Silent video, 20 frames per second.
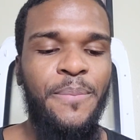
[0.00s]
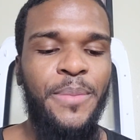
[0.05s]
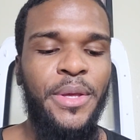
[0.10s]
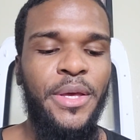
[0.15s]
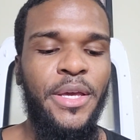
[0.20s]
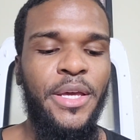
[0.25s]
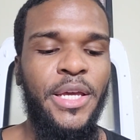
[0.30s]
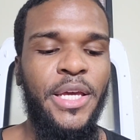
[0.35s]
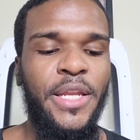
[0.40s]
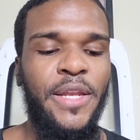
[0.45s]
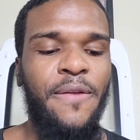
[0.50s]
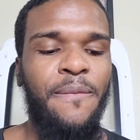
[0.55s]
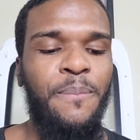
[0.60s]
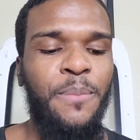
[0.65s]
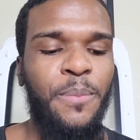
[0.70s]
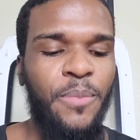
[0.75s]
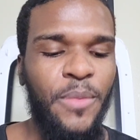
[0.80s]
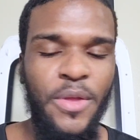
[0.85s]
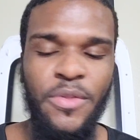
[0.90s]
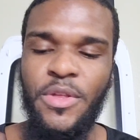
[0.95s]
and
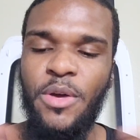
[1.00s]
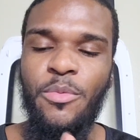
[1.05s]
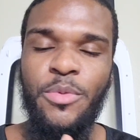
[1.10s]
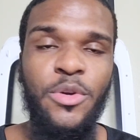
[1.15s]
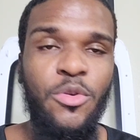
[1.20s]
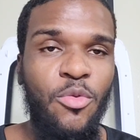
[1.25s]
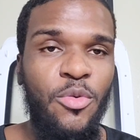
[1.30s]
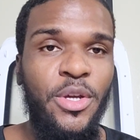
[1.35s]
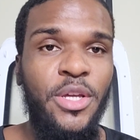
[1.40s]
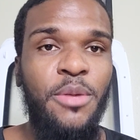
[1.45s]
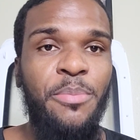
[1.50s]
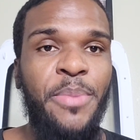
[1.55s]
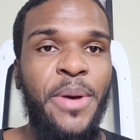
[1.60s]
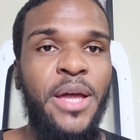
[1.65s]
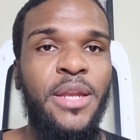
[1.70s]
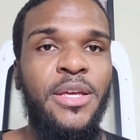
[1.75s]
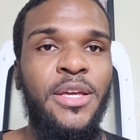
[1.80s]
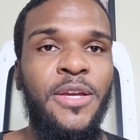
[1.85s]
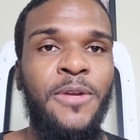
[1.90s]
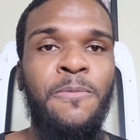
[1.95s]
then we're gonna get up
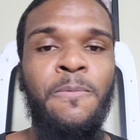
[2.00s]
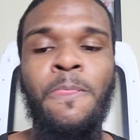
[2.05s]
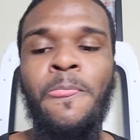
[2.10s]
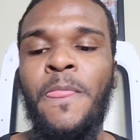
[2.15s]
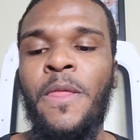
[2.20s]
out of here.